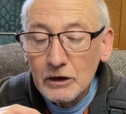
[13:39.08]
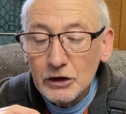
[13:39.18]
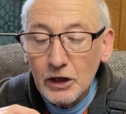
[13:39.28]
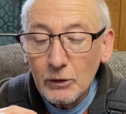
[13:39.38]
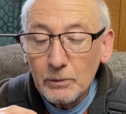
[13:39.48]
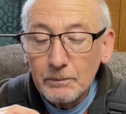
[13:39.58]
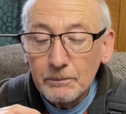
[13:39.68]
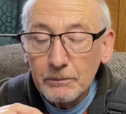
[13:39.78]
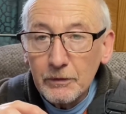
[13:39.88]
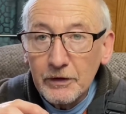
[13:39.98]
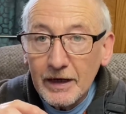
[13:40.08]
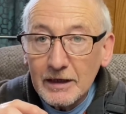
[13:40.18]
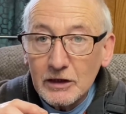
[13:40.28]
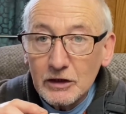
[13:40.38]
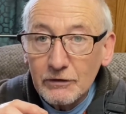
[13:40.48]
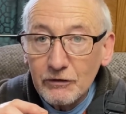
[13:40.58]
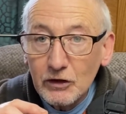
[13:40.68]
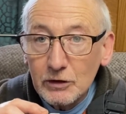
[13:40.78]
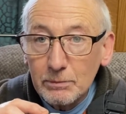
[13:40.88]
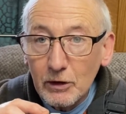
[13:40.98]
So that is the
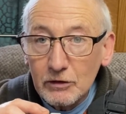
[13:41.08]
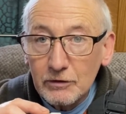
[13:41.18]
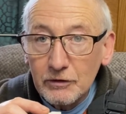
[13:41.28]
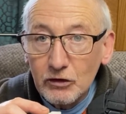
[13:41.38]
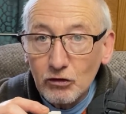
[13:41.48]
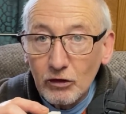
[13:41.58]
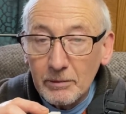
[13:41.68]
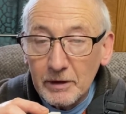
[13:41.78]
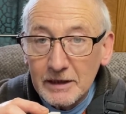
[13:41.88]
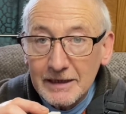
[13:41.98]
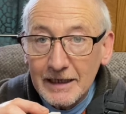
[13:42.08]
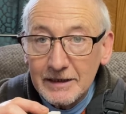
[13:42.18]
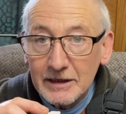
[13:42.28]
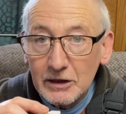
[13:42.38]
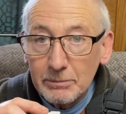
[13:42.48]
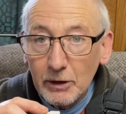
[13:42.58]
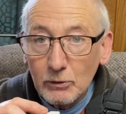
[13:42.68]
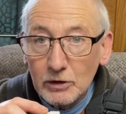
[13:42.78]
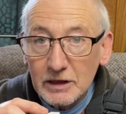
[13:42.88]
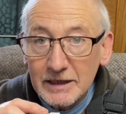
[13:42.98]
first part of the trim, is getting your
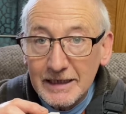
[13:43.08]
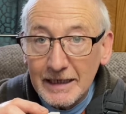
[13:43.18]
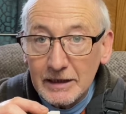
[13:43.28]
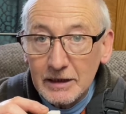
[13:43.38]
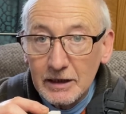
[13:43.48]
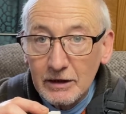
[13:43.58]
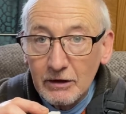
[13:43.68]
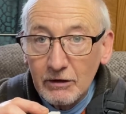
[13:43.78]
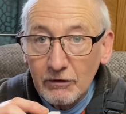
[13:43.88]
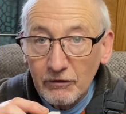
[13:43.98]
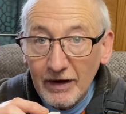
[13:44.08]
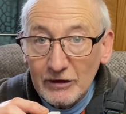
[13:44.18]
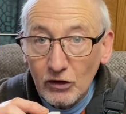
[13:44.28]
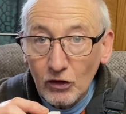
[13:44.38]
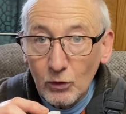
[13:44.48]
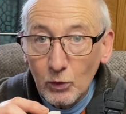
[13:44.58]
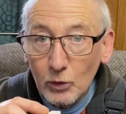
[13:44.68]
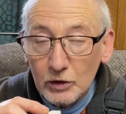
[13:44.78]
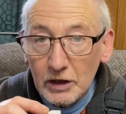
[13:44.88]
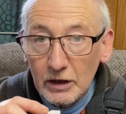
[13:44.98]
boat to sit flat on the
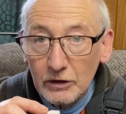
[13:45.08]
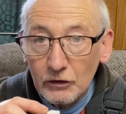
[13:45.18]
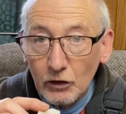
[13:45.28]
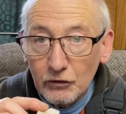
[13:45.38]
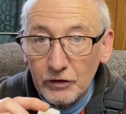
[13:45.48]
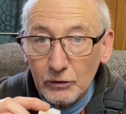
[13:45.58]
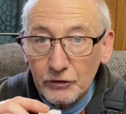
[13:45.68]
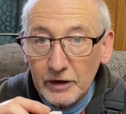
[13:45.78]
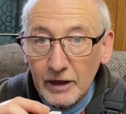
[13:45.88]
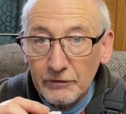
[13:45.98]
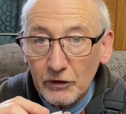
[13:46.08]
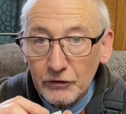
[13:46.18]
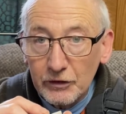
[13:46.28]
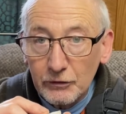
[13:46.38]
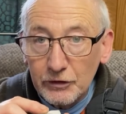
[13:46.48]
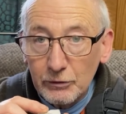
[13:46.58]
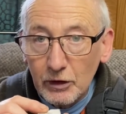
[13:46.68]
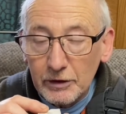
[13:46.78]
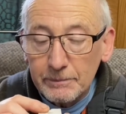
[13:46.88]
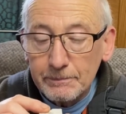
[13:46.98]
water, not tilted left, not tilted right.